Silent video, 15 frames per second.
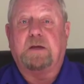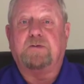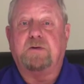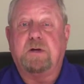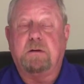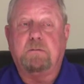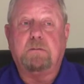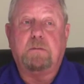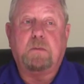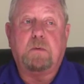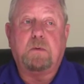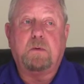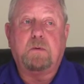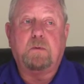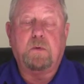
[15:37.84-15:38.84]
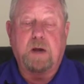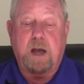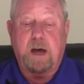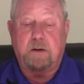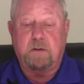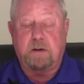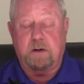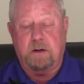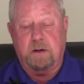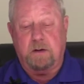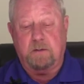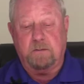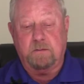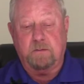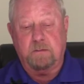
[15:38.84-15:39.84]
Jim, we had
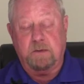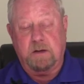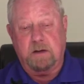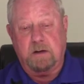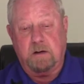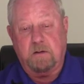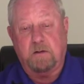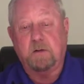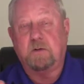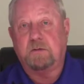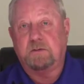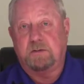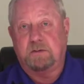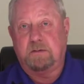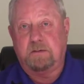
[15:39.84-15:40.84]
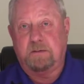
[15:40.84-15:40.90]
in our hooch,